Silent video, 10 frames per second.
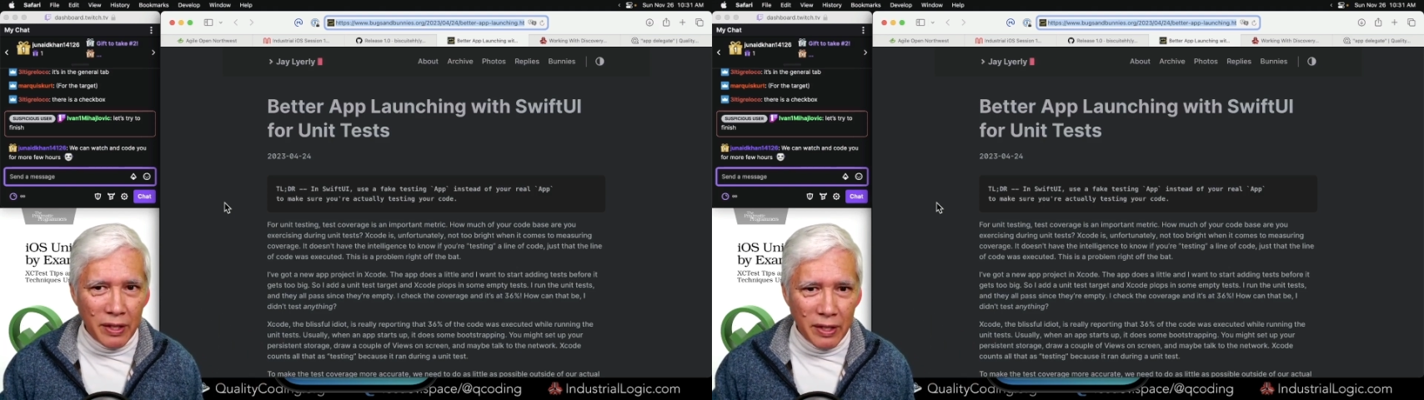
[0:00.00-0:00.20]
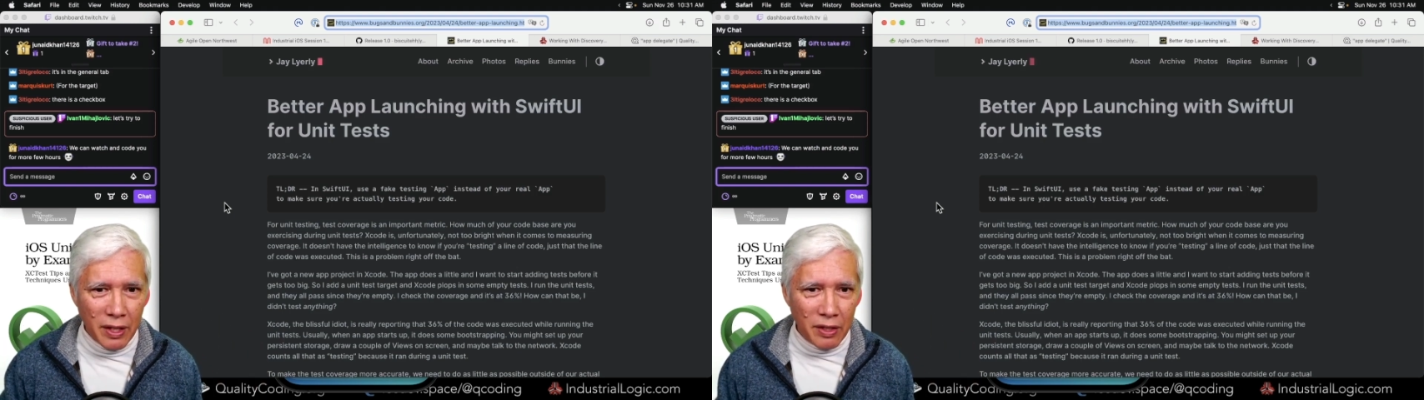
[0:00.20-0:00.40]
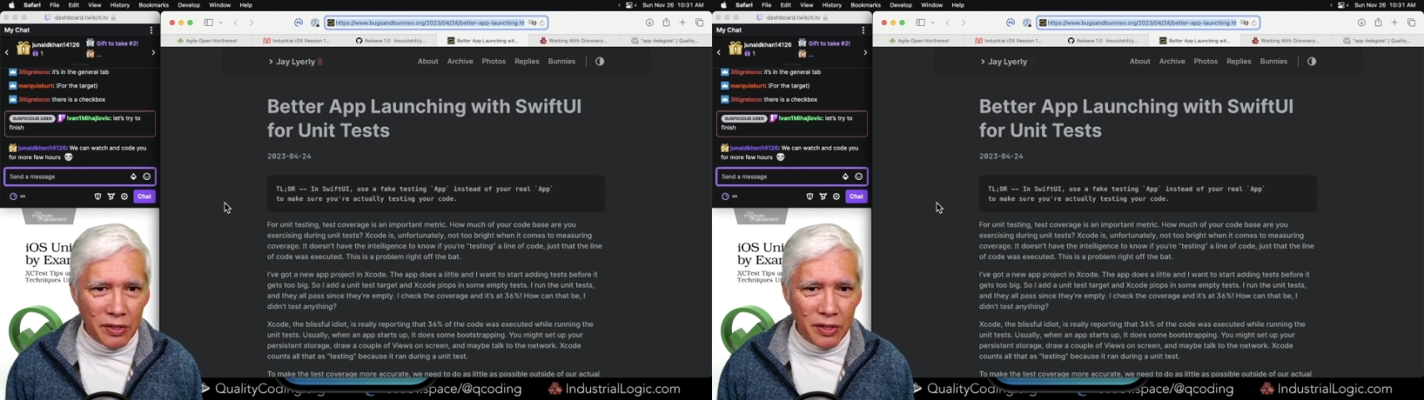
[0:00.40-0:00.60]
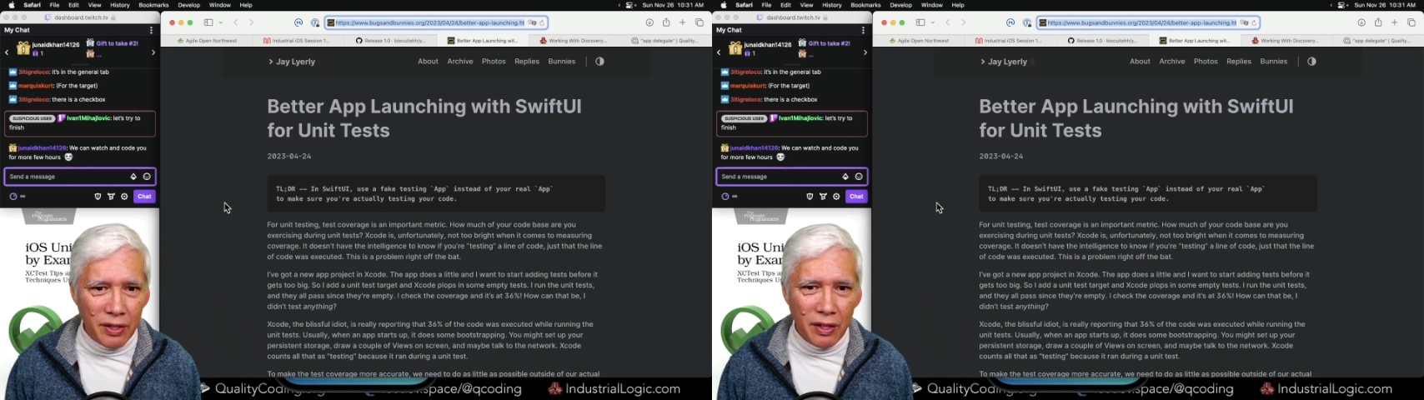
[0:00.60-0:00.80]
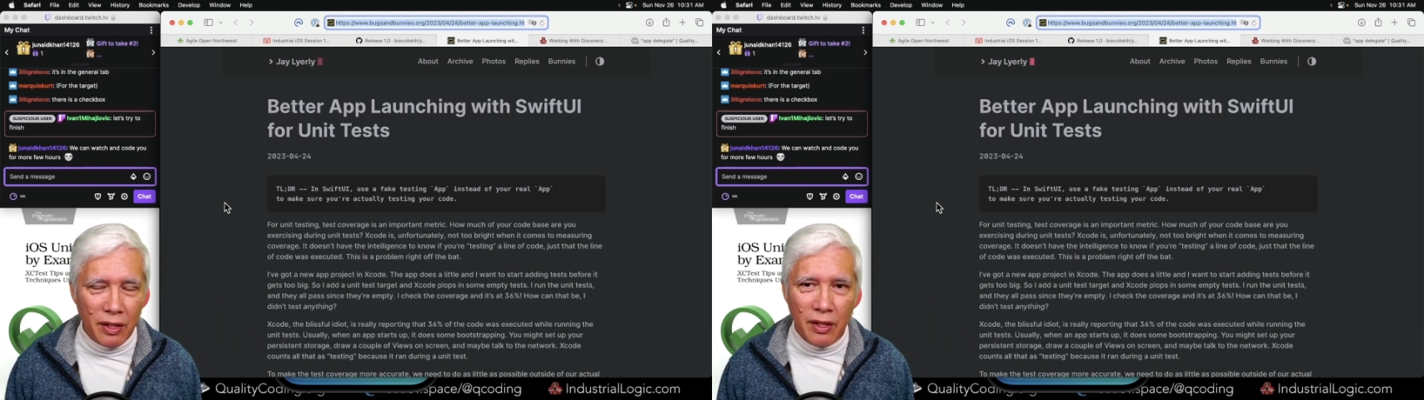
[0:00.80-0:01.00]
does.
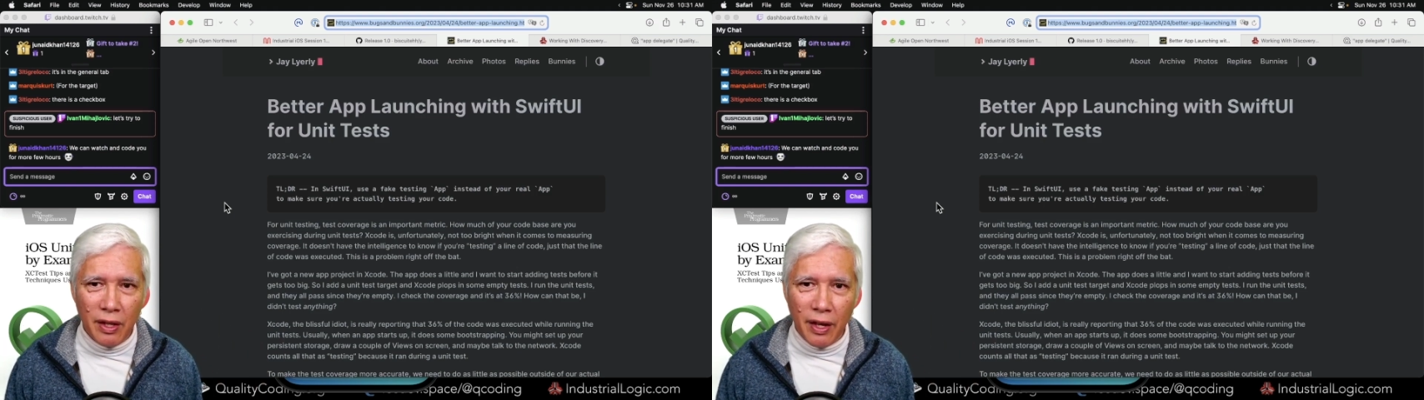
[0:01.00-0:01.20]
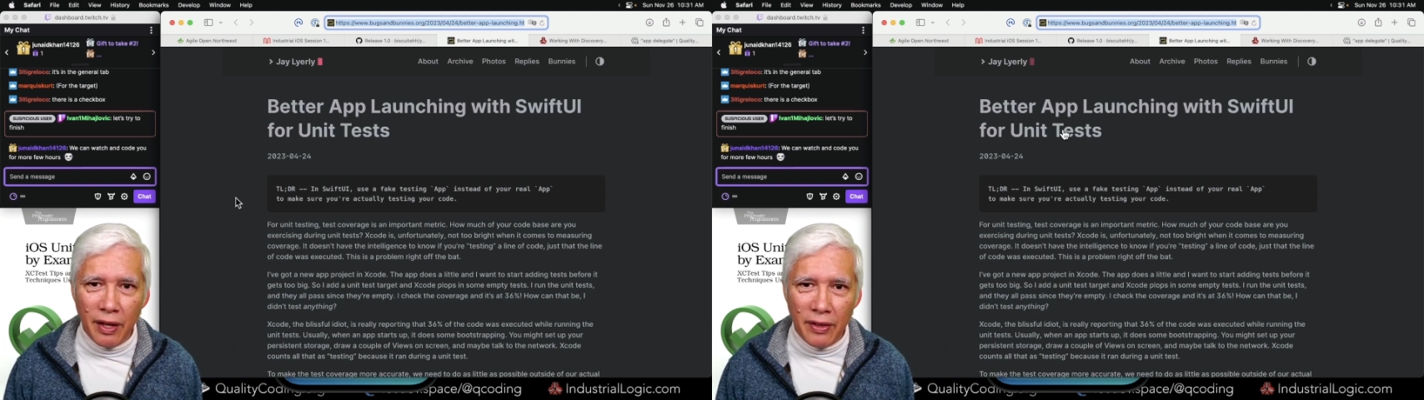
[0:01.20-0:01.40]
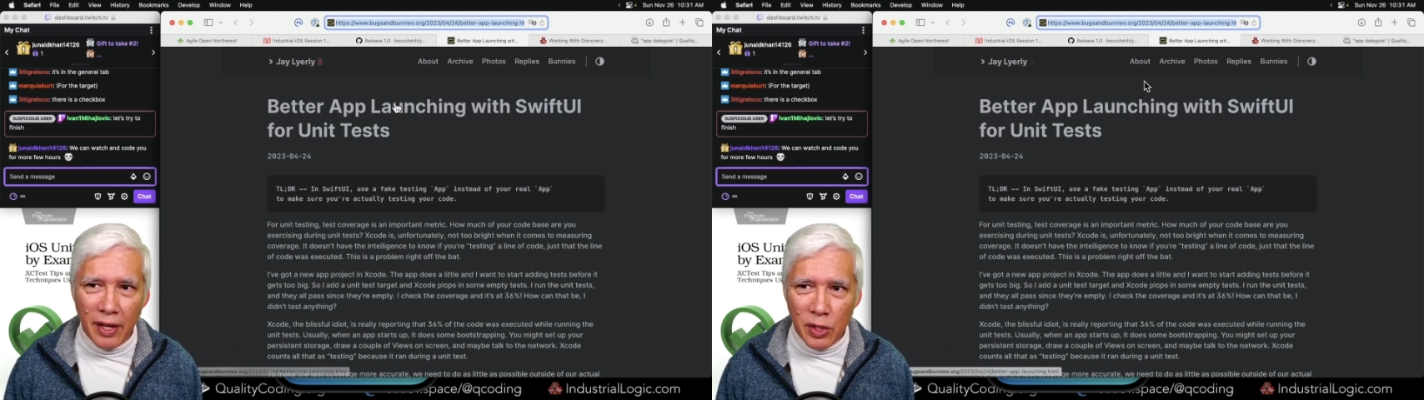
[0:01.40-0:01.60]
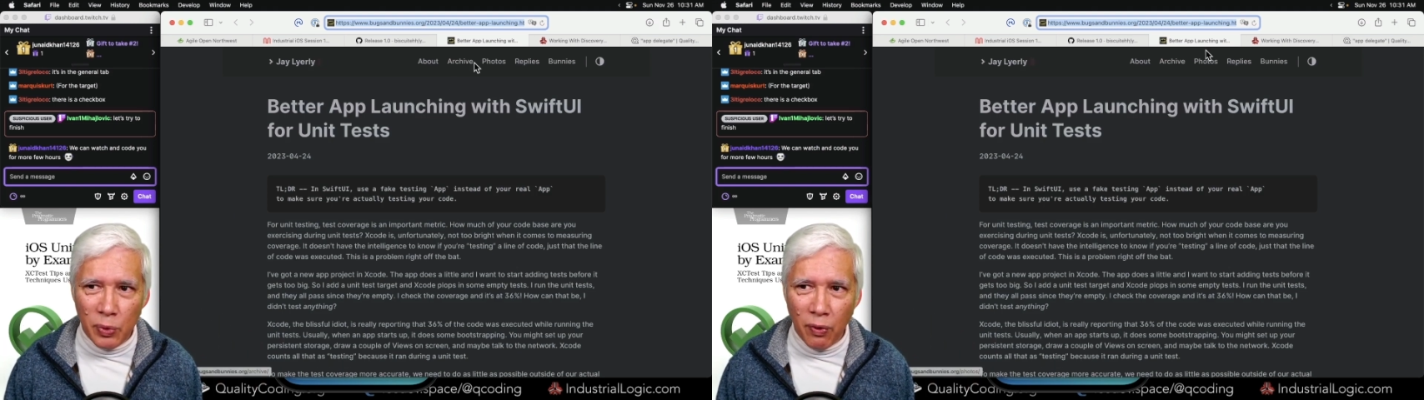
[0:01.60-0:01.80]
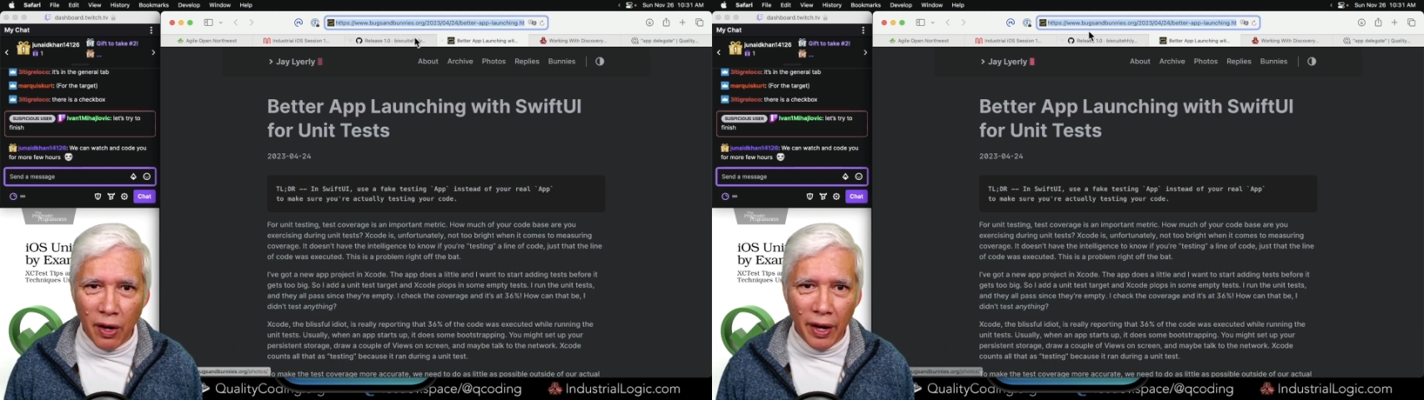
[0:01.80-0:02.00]
And that's
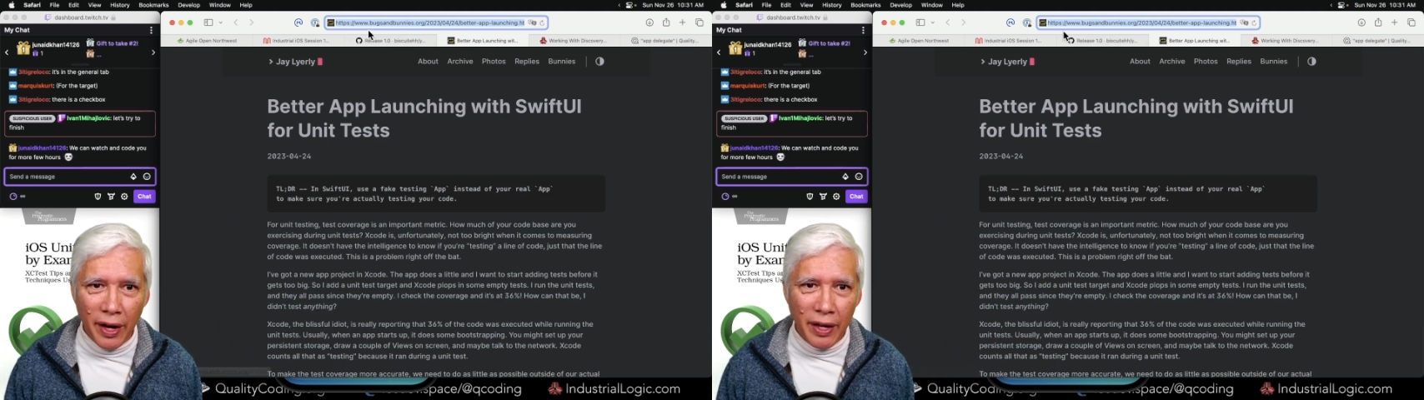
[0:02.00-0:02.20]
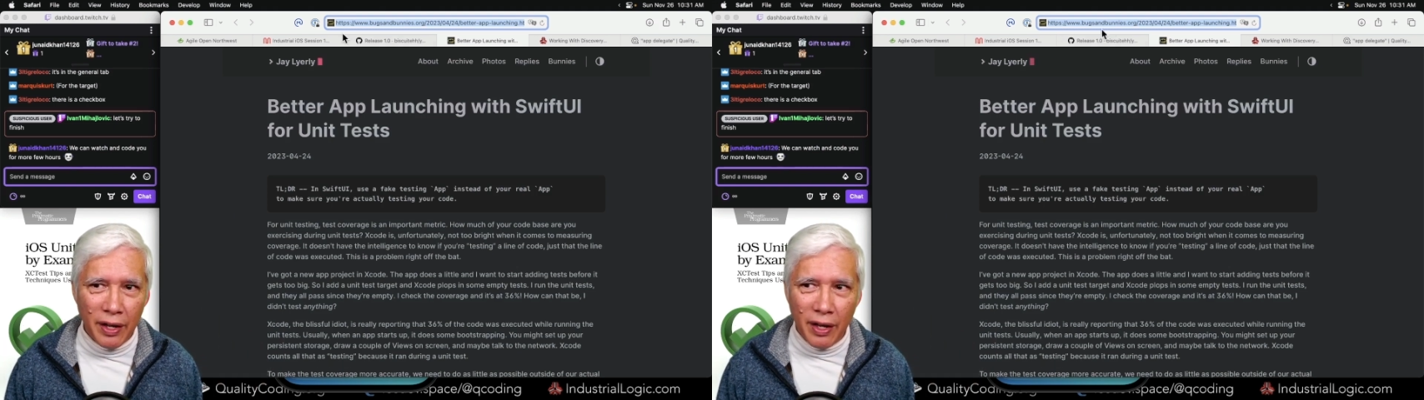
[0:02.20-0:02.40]
why